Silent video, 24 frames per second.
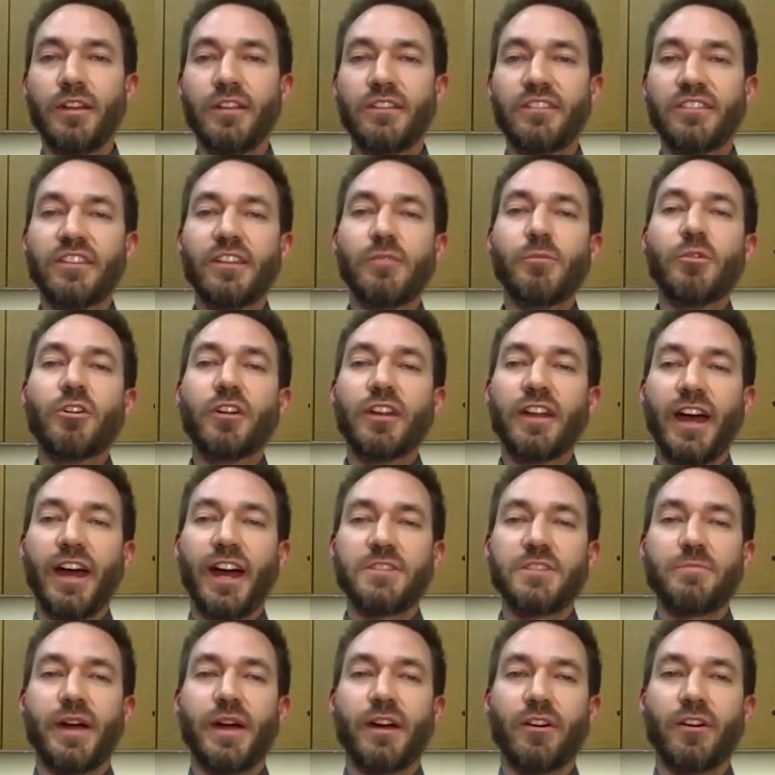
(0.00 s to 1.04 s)
Similar to
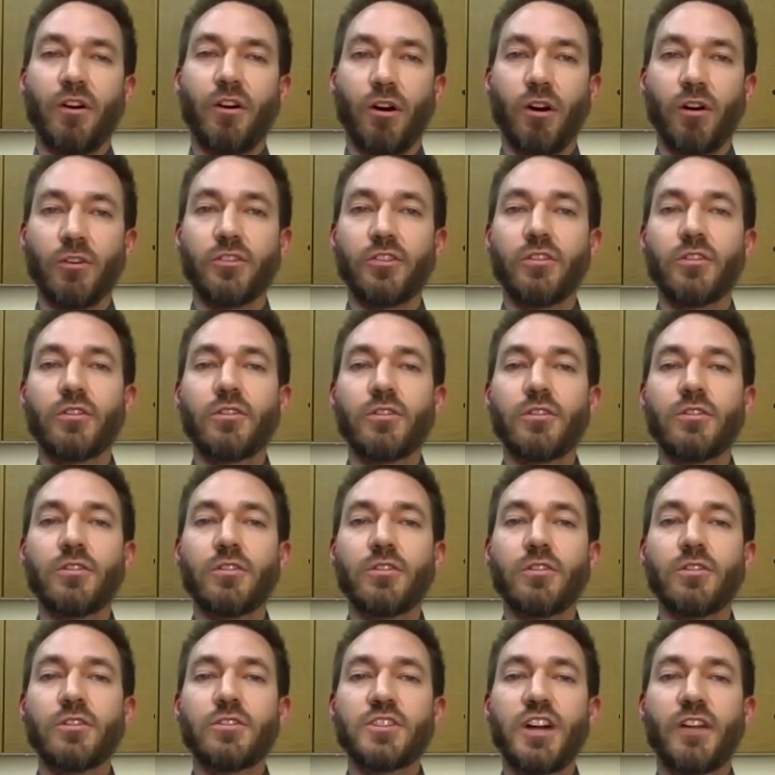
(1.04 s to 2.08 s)
cashback cards,
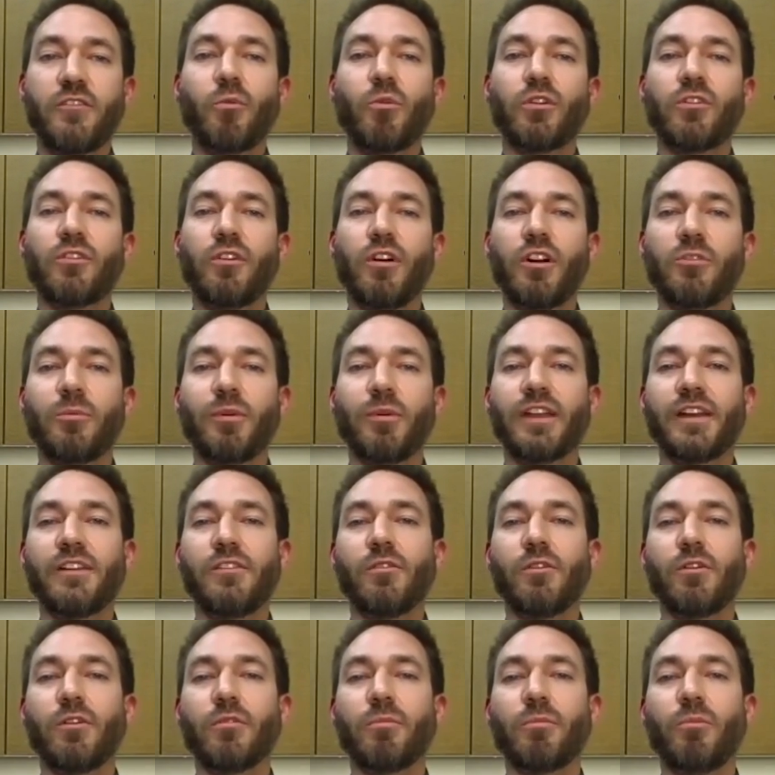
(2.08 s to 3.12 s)
travel rewards cards may let
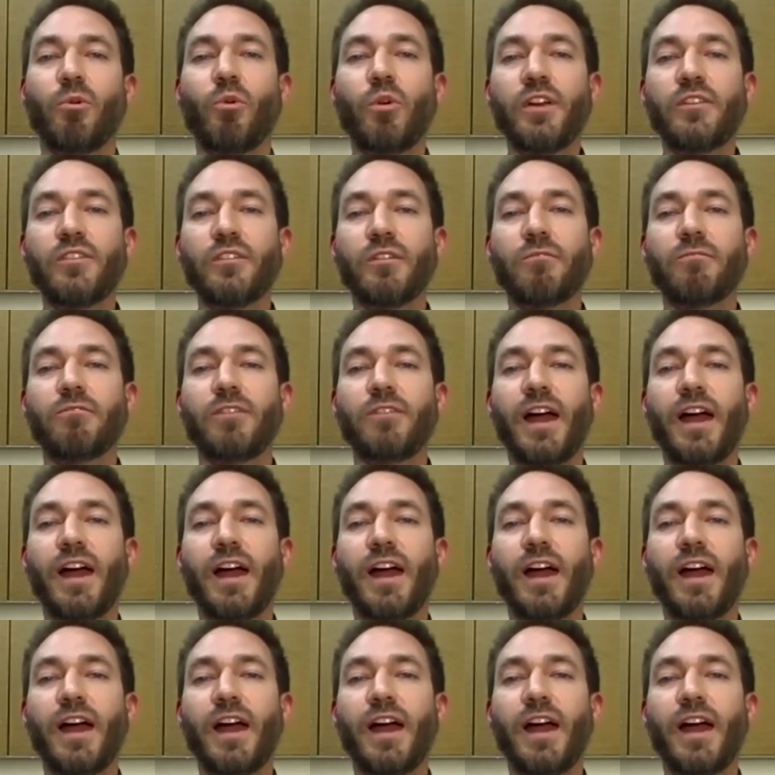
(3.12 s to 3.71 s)
you earn points on a